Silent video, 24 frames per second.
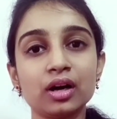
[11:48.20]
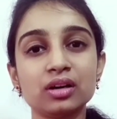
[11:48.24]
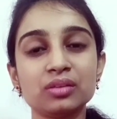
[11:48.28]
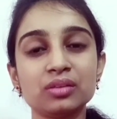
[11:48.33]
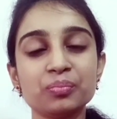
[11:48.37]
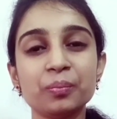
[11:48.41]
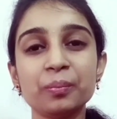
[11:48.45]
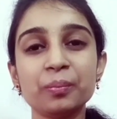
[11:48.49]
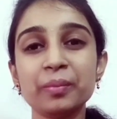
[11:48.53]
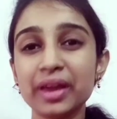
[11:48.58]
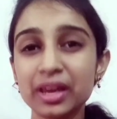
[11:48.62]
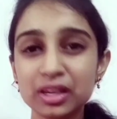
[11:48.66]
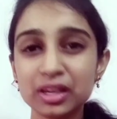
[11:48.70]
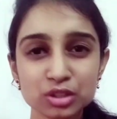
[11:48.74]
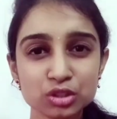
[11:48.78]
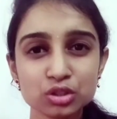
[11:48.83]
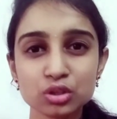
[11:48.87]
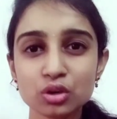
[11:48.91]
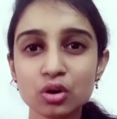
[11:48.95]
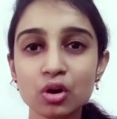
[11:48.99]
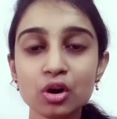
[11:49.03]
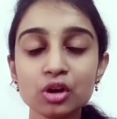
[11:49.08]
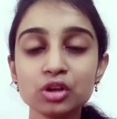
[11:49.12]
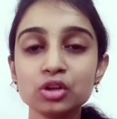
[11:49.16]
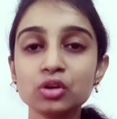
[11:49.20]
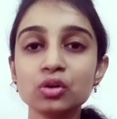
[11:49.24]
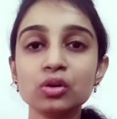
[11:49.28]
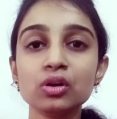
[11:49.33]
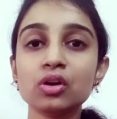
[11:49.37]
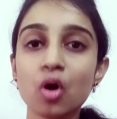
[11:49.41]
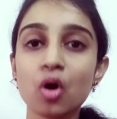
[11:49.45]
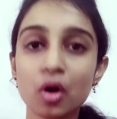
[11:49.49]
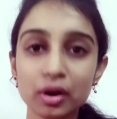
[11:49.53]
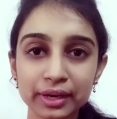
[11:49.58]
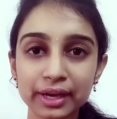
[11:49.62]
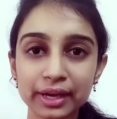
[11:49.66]
make sure you'll
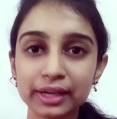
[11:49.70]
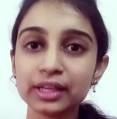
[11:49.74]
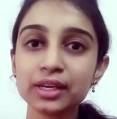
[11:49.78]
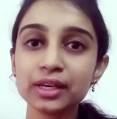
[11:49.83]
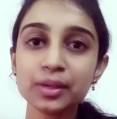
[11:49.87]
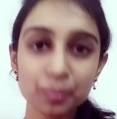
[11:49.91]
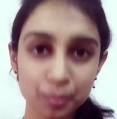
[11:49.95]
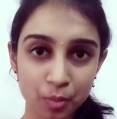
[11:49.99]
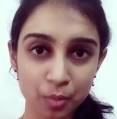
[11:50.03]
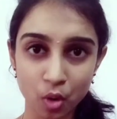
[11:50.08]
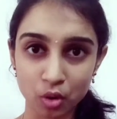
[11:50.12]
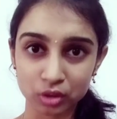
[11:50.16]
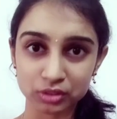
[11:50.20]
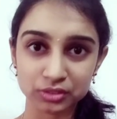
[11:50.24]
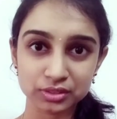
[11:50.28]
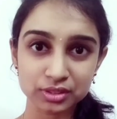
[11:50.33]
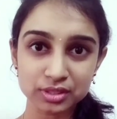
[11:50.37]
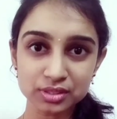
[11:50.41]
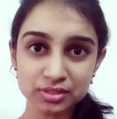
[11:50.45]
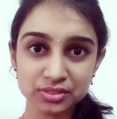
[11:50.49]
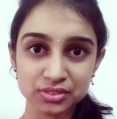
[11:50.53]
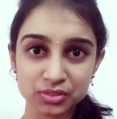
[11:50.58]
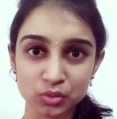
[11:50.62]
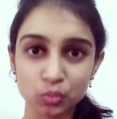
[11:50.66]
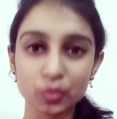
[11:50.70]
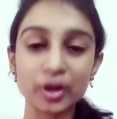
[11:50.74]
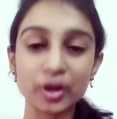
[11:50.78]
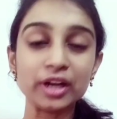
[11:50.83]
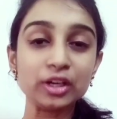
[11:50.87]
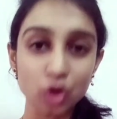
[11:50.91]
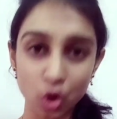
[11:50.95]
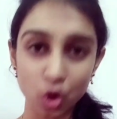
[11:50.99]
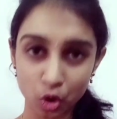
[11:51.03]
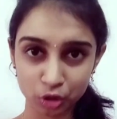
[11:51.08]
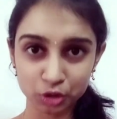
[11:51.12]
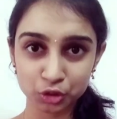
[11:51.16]
not get any pauses while
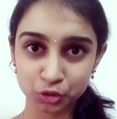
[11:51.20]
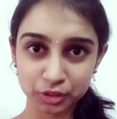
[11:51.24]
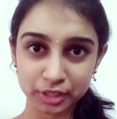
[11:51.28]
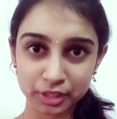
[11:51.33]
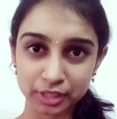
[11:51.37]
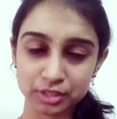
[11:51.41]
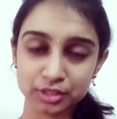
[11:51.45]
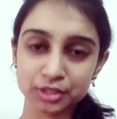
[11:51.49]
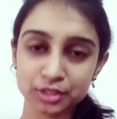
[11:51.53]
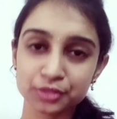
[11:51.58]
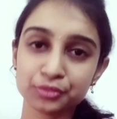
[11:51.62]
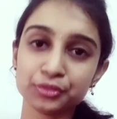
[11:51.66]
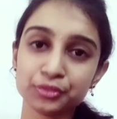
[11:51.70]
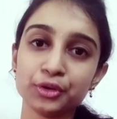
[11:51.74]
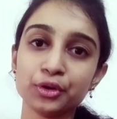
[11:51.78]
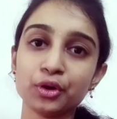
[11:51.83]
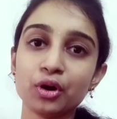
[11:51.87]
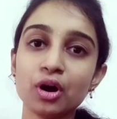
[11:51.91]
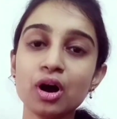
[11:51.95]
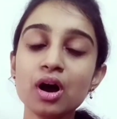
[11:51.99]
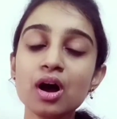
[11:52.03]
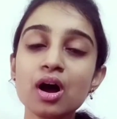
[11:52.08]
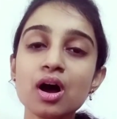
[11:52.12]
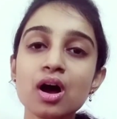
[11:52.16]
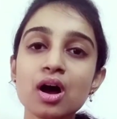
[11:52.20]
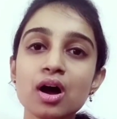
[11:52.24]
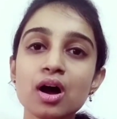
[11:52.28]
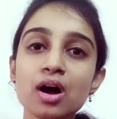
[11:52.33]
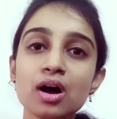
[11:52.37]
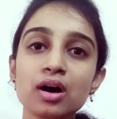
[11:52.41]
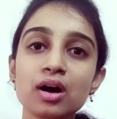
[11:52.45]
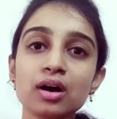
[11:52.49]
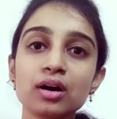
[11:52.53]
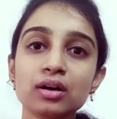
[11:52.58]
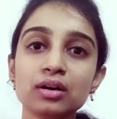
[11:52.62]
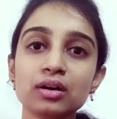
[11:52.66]
talking to the interviewer.
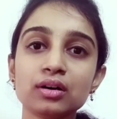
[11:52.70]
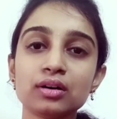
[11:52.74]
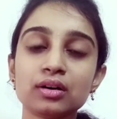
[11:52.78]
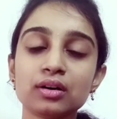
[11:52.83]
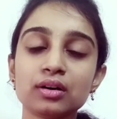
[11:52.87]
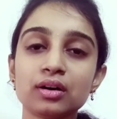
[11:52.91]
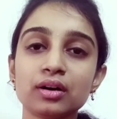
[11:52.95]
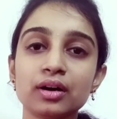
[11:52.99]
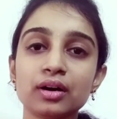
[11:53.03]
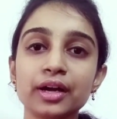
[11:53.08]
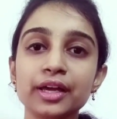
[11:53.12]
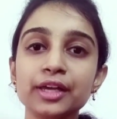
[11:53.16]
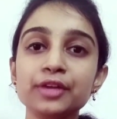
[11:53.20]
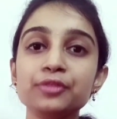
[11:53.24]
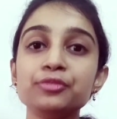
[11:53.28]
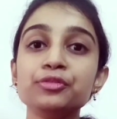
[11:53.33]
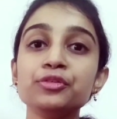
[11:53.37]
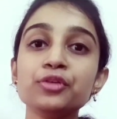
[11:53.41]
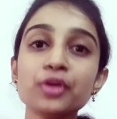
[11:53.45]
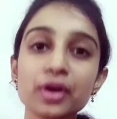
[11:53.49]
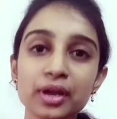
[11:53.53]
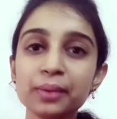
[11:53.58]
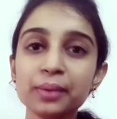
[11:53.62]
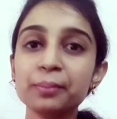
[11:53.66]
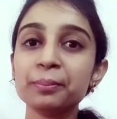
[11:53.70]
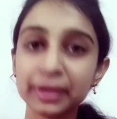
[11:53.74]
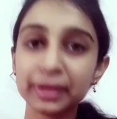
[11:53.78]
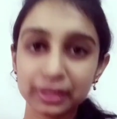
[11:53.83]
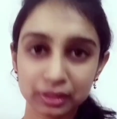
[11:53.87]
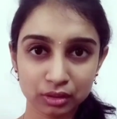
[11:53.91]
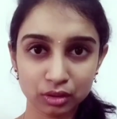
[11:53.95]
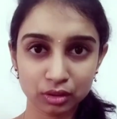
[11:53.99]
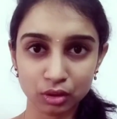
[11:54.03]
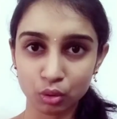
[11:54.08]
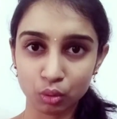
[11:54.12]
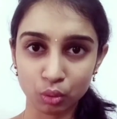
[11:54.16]
If you are a bit
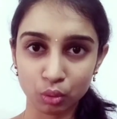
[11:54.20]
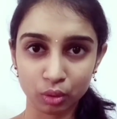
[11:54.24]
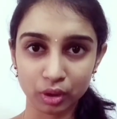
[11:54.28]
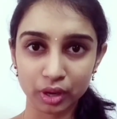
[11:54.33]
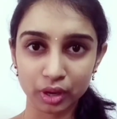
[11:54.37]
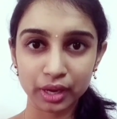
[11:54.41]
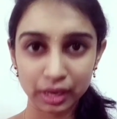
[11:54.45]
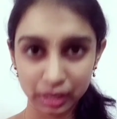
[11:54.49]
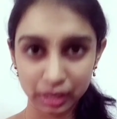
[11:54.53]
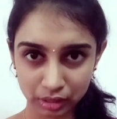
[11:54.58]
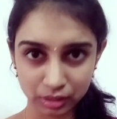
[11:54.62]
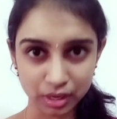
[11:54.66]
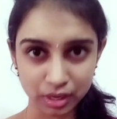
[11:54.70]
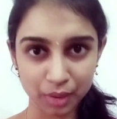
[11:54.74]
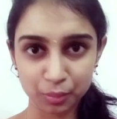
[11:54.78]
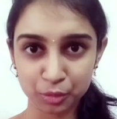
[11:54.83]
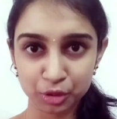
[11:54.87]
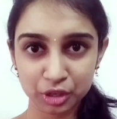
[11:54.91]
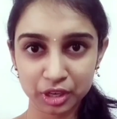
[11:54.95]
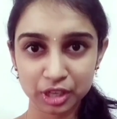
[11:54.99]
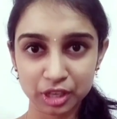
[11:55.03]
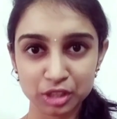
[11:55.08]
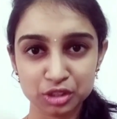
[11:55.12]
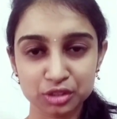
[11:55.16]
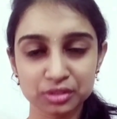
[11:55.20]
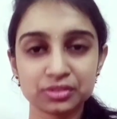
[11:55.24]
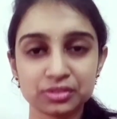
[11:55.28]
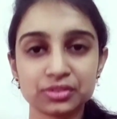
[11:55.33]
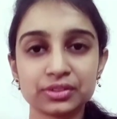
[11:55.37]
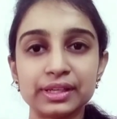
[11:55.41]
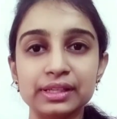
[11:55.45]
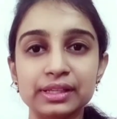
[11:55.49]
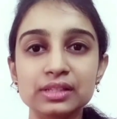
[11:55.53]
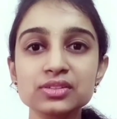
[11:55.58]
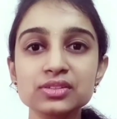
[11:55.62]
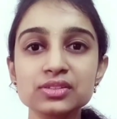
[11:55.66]
low in communication
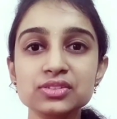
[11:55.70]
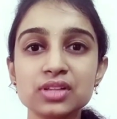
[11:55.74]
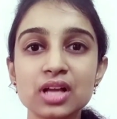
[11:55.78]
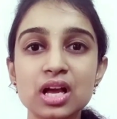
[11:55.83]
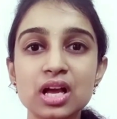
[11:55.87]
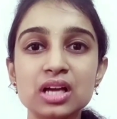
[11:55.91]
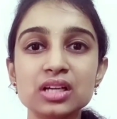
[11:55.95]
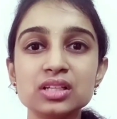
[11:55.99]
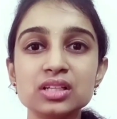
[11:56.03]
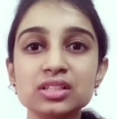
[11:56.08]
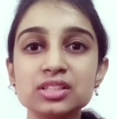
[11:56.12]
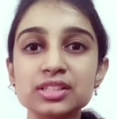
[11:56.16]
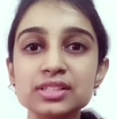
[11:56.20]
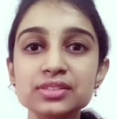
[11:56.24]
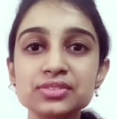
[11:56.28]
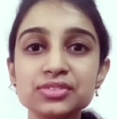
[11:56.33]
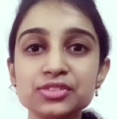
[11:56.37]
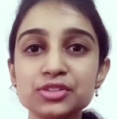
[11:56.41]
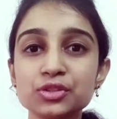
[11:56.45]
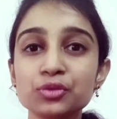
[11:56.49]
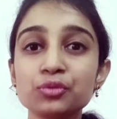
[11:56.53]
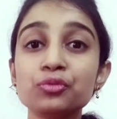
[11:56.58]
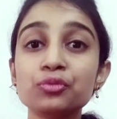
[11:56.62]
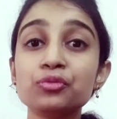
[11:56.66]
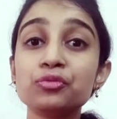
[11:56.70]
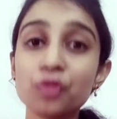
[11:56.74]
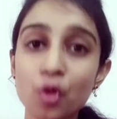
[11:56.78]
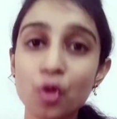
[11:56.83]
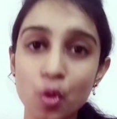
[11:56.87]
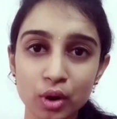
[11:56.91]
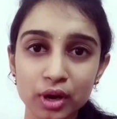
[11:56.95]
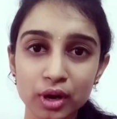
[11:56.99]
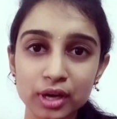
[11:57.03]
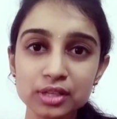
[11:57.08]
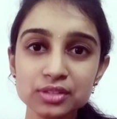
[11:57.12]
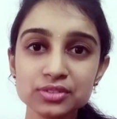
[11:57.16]
skills, just
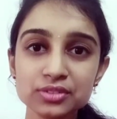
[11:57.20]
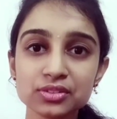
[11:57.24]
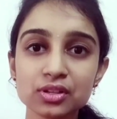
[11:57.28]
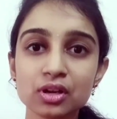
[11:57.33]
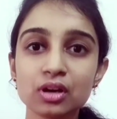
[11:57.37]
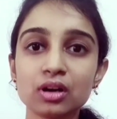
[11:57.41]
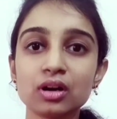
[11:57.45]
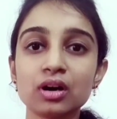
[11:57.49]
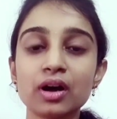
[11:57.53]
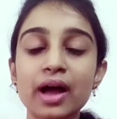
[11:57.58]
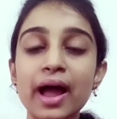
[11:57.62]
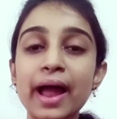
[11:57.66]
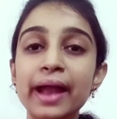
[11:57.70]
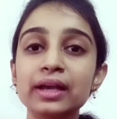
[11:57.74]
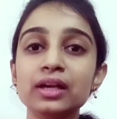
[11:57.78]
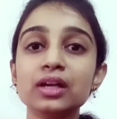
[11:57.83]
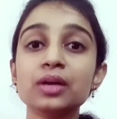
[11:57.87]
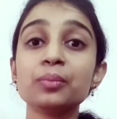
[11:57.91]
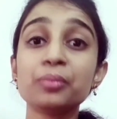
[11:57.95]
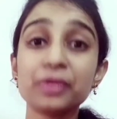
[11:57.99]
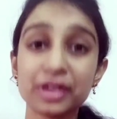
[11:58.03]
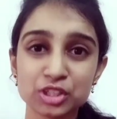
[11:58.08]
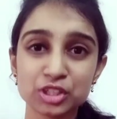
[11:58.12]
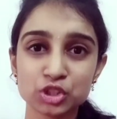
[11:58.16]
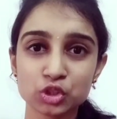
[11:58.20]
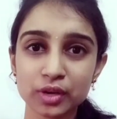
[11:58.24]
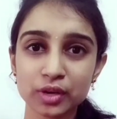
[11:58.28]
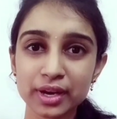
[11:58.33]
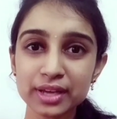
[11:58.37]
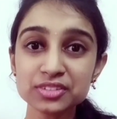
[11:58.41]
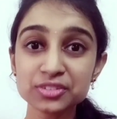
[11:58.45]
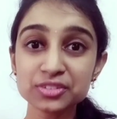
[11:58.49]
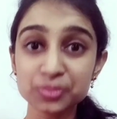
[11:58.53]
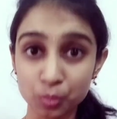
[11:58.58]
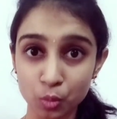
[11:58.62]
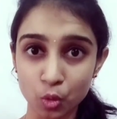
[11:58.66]
focus and
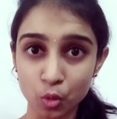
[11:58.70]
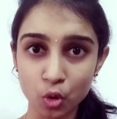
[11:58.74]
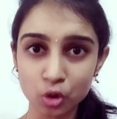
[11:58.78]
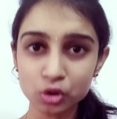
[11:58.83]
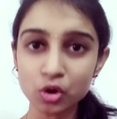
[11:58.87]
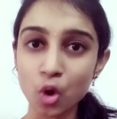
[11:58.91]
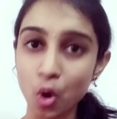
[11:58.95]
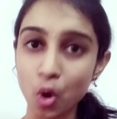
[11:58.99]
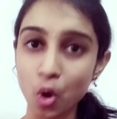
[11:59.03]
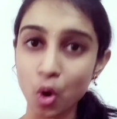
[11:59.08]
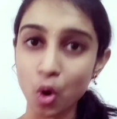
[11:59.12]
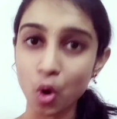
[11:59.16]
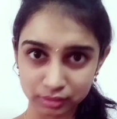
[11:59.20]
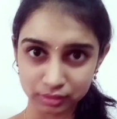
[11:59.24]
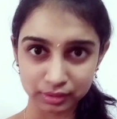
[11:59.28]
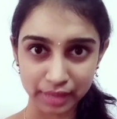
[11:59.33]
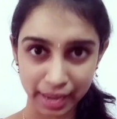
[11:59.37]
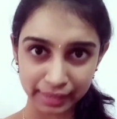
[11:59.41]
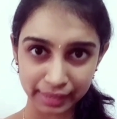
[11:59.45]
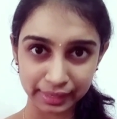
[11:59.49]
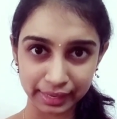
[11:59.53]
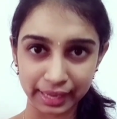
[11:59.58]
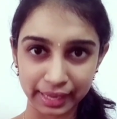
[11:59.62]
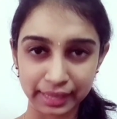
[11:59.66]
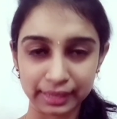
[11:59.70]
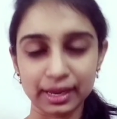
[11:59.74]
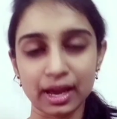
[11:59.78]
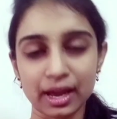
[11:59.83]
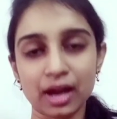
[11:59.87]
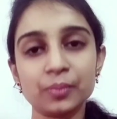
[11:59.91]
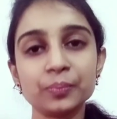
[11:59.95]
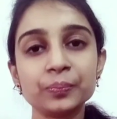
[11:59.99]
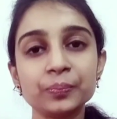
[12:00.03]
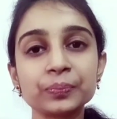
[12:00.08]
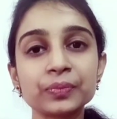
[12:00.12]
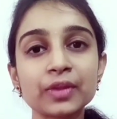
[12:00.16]
pressurize more on that area.
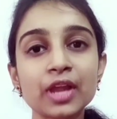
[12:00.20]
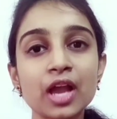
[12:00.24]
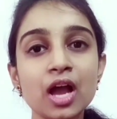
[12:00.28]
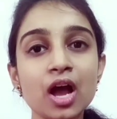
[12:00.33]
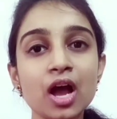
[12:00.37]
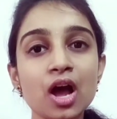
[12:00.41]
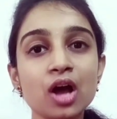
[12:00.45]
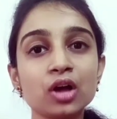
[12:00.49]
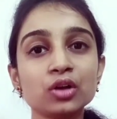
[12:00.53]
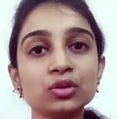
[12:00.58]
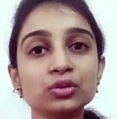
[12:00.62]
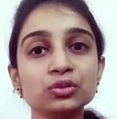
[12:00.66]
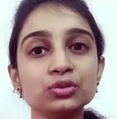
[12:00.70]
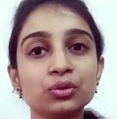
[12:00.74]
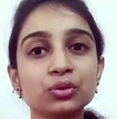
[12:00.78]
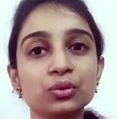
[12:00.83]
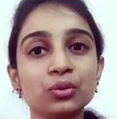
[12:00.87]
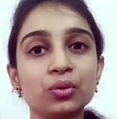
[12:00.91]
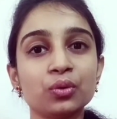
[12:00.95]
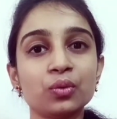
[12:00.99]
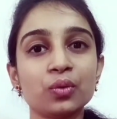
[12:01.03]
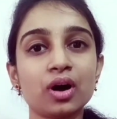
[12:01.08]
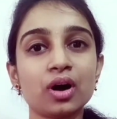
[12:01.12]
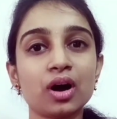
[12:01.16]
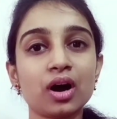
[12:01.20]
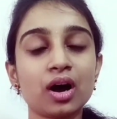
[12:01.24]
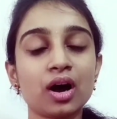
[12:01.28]
So